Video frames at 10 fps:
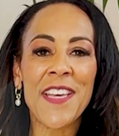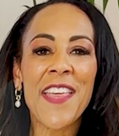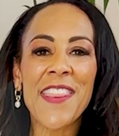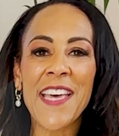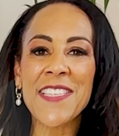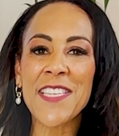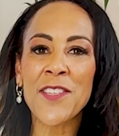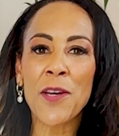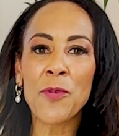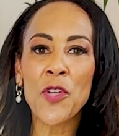That's
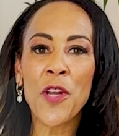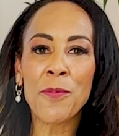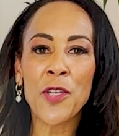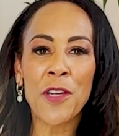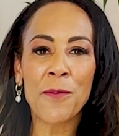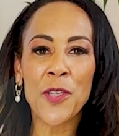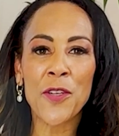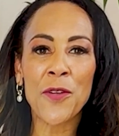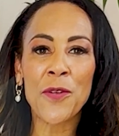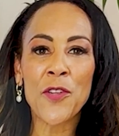
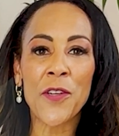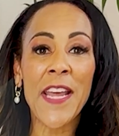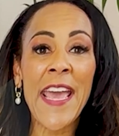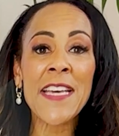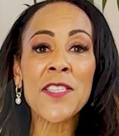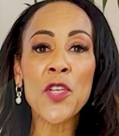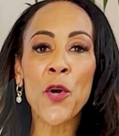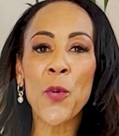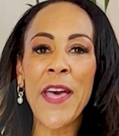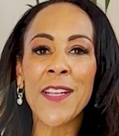
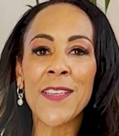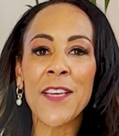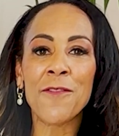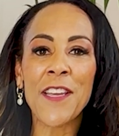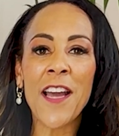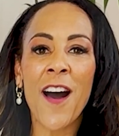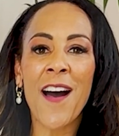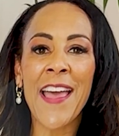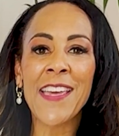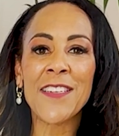
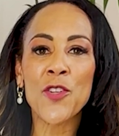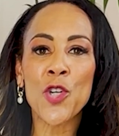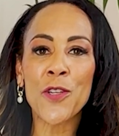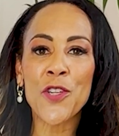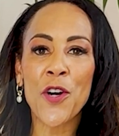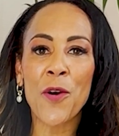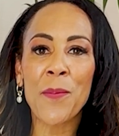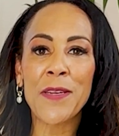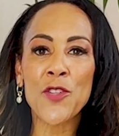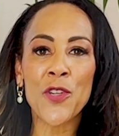
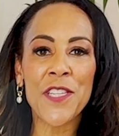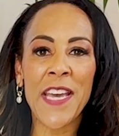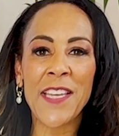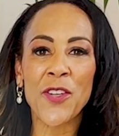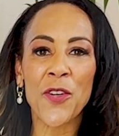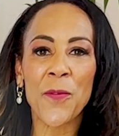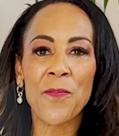www.solvi.com.au.